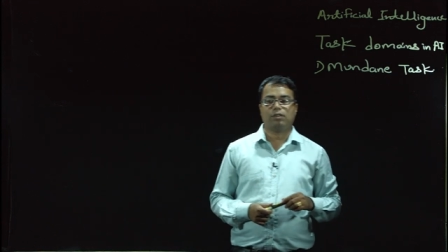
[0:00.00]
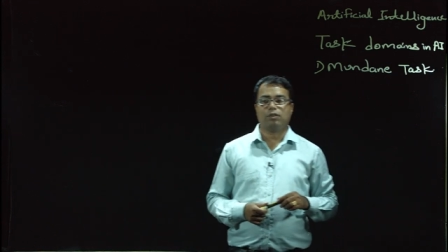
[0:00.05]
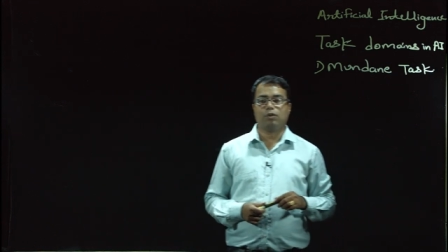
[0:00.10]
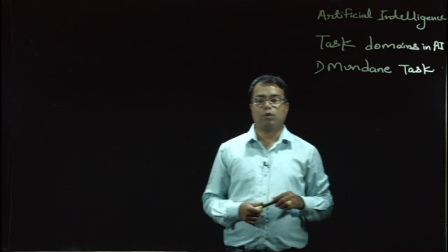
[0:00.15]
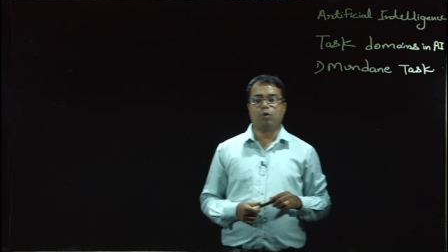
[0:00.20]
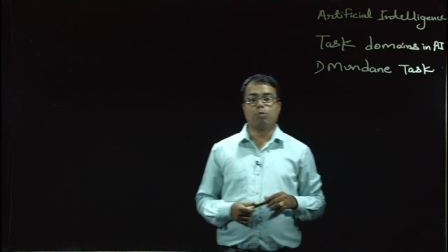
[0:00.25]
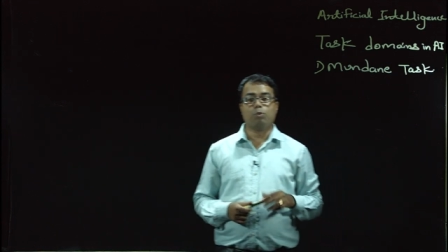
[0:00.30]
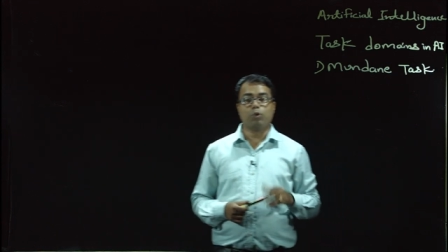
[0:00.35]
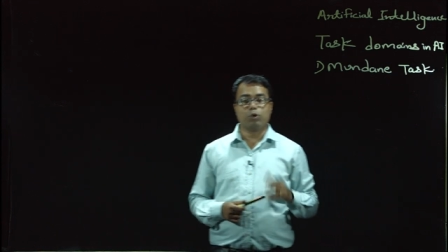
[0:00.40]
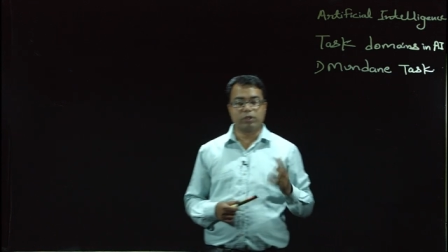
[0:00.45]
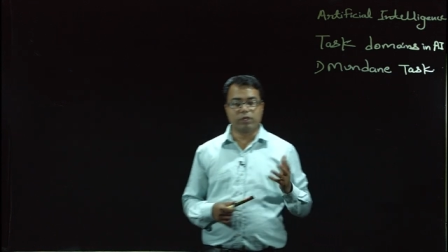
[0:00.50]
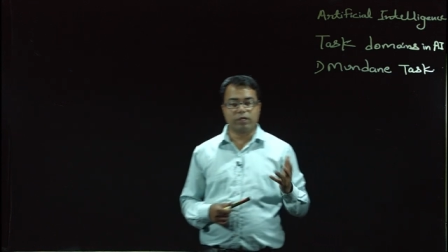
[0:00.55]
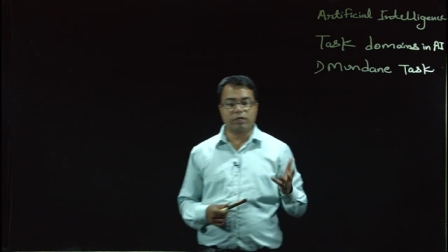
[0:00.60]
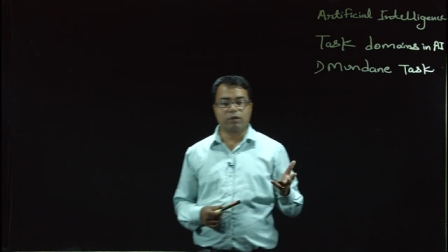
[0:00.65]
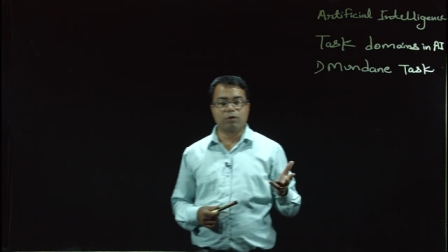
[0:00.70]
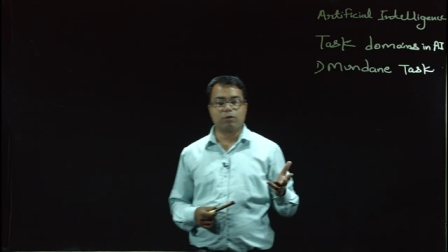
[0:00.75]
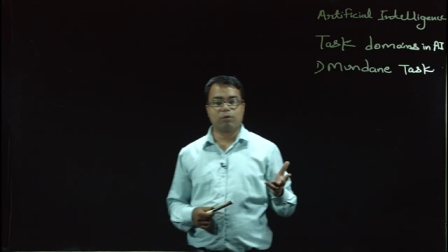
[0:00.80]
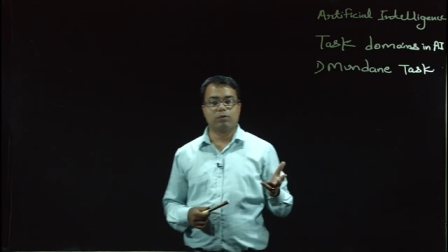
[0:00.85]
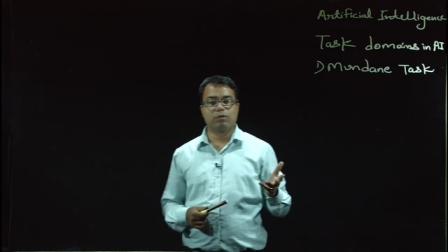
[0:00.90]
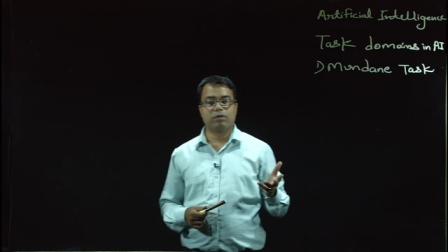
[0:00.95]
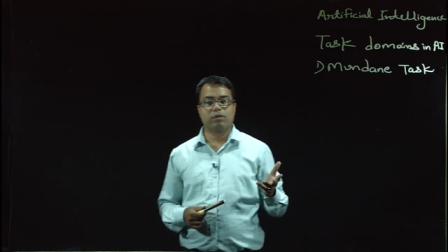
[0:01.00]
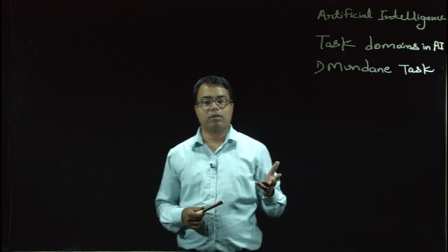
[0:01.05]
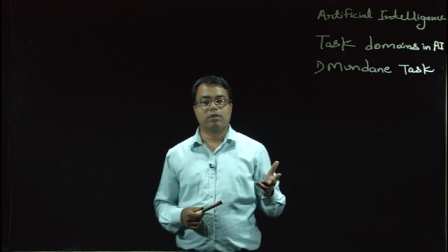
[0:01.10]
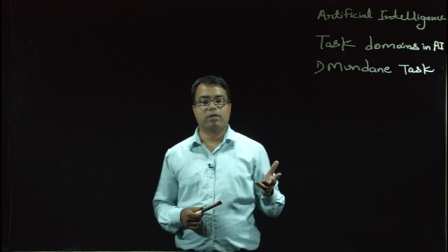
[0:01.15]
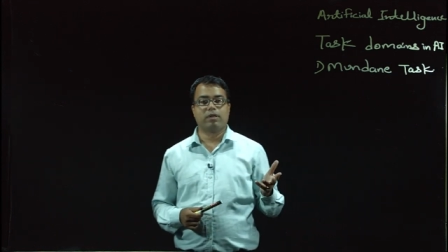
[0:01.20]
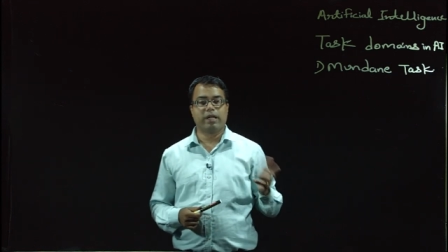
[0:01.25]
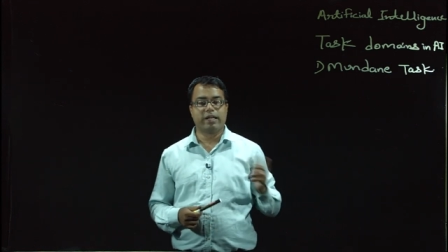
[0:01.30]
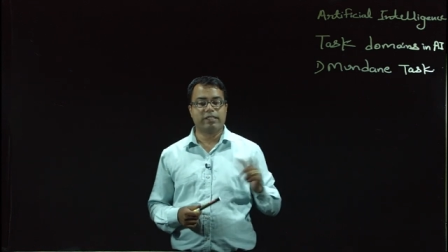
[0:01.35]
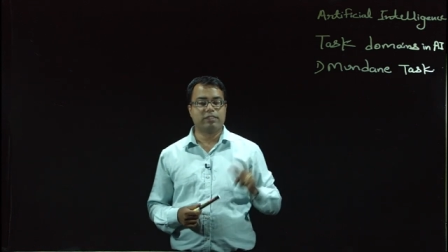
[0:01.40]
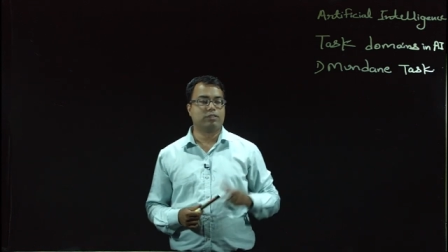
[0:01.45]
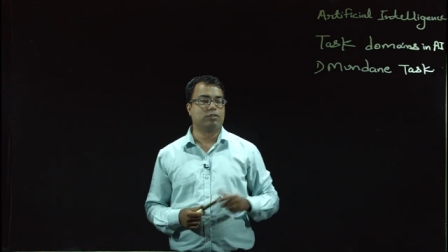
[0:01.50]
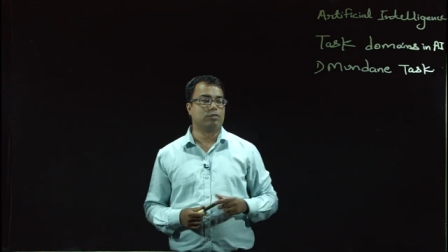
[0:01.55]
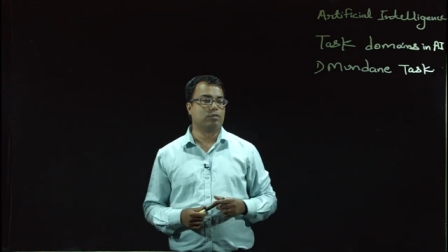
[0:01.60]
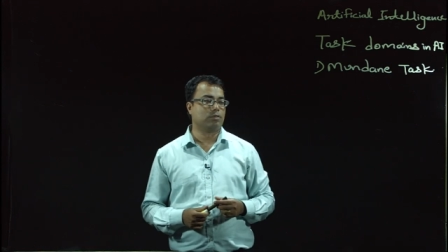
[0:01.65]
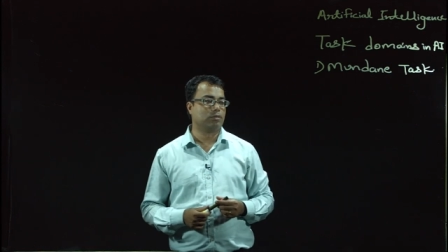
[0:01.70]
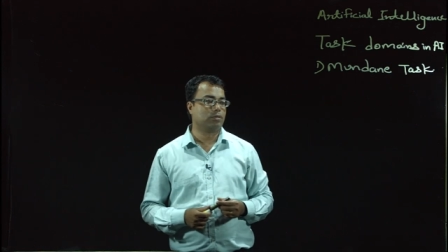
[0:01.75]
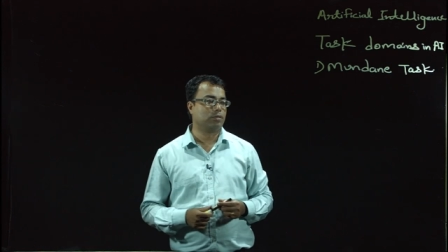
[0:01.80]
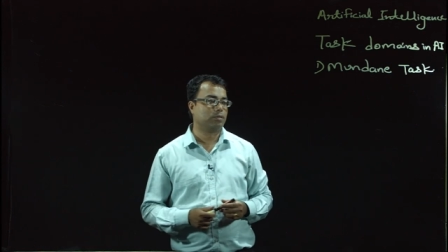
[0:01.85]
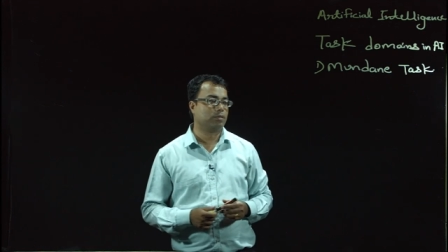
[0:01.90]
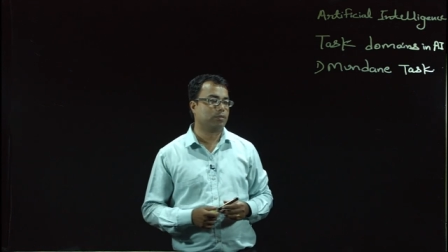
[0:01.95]
robot control and so
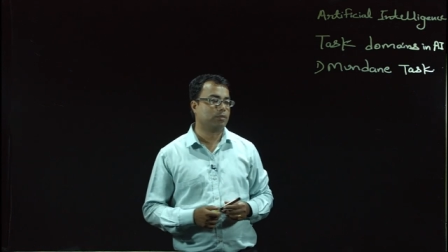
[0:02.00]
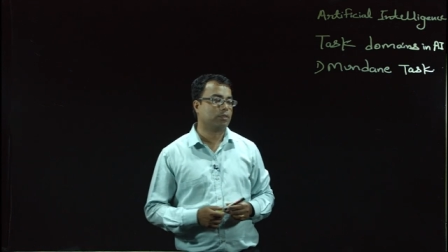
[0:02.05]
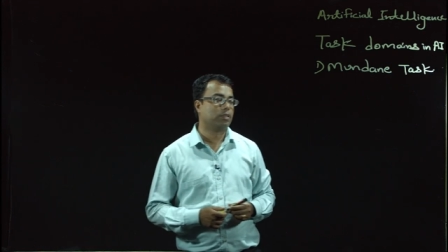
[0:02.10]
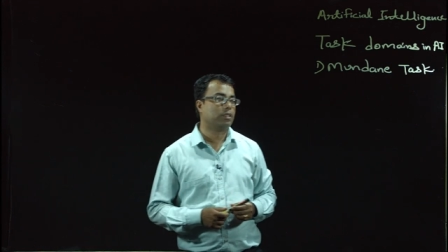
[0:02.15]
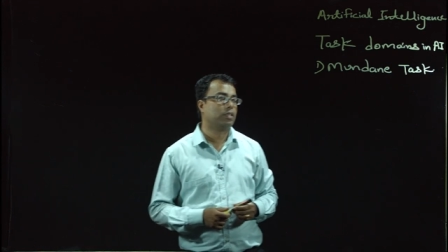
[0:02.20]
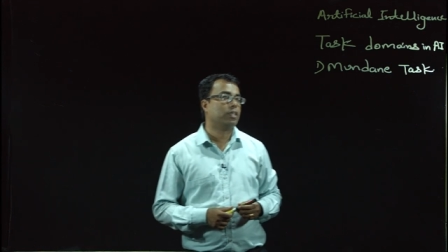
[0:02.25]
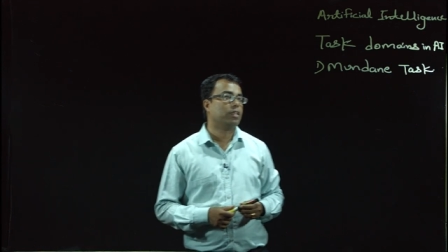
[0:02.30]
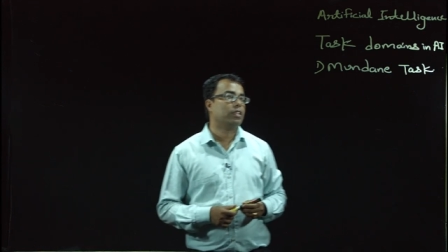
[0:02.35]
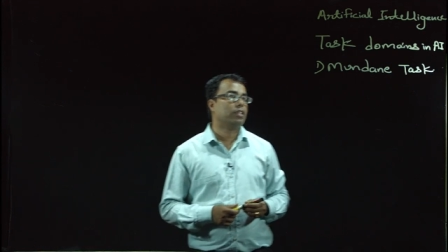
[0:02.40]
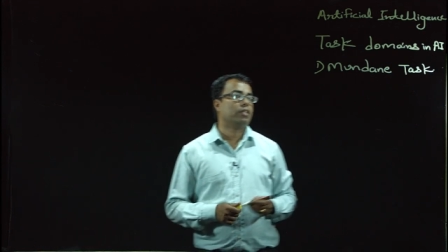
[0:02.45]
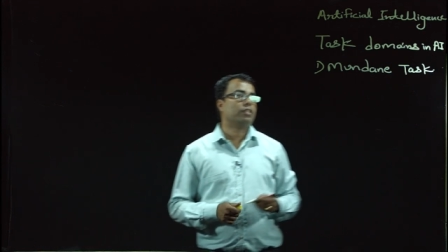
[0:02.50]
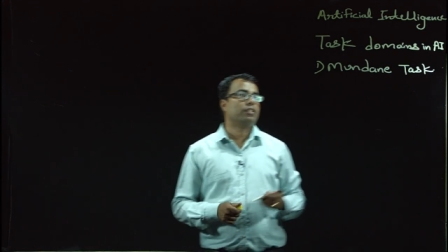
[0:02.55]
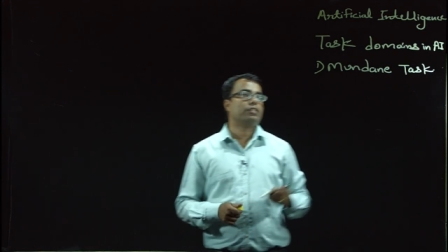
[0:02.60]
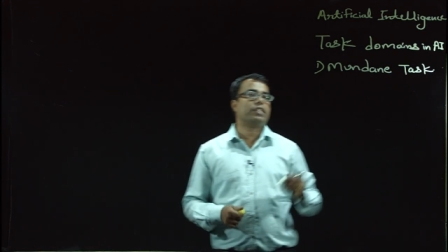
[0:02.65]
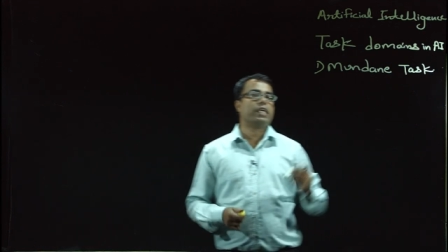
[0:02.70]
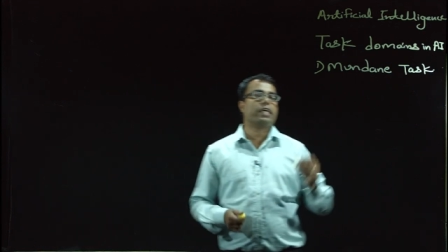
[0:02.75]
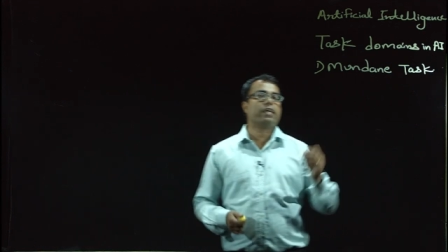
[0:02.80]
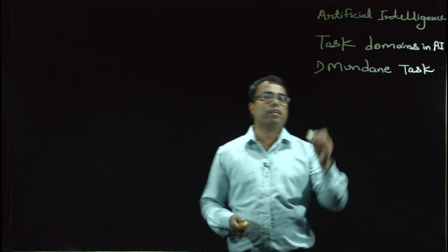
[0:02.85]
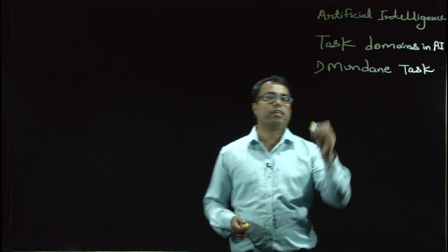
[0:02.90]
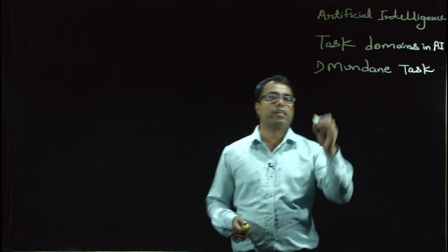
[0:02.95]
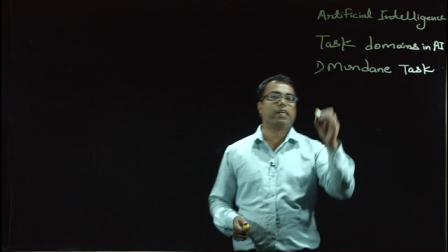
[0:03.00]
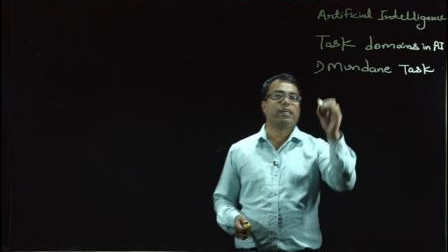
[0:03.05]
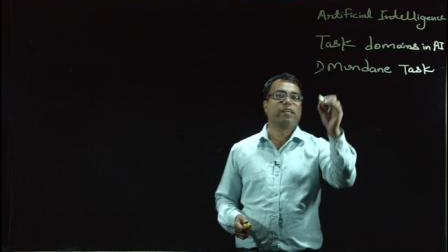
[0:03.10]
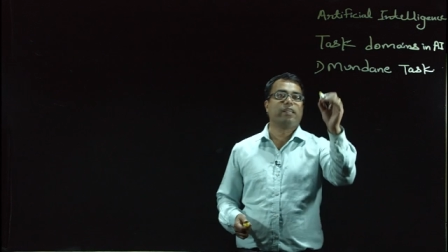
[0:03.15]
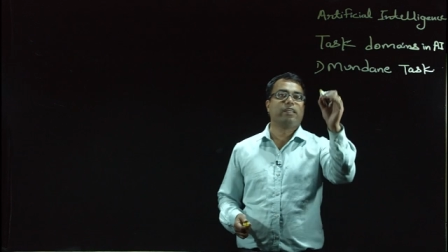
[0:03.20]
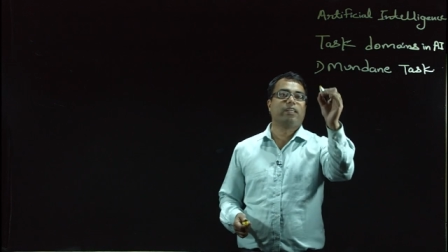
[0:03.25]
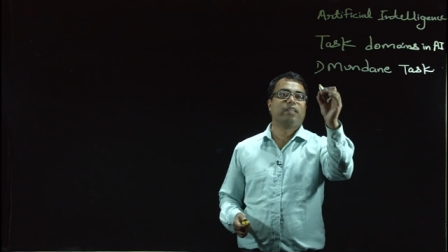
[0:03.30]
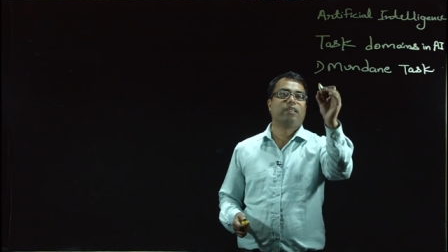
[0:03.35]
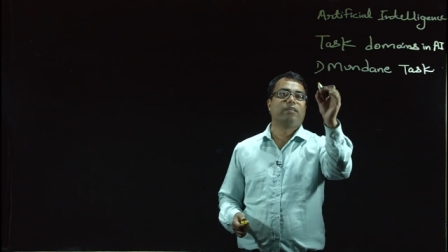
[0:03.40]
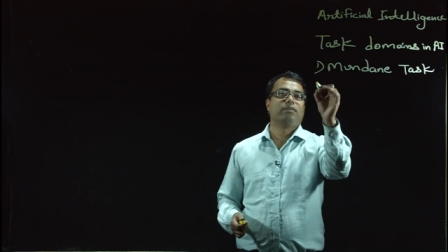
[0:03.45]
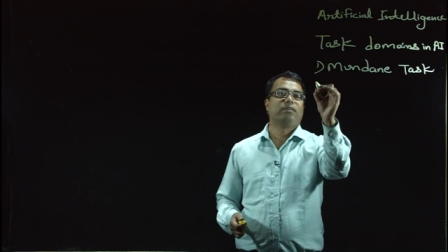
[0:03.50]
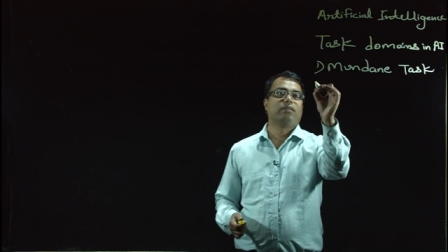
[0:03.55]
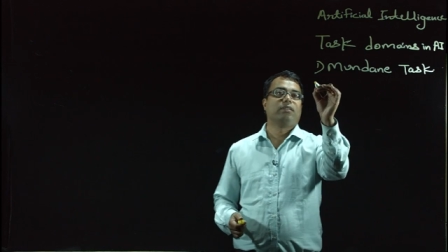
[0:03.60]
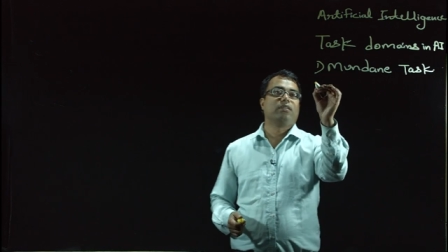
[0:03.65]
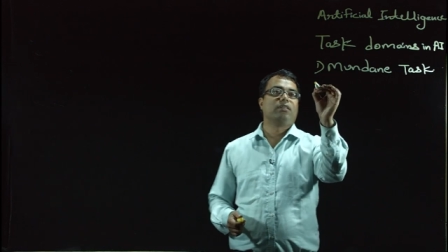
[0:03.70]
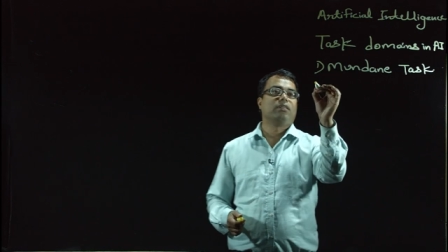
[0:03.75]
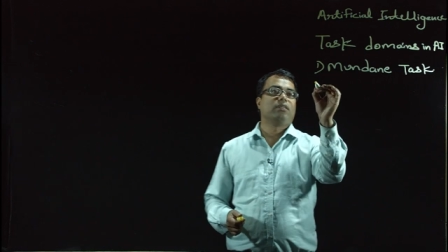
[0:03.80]
on. Second category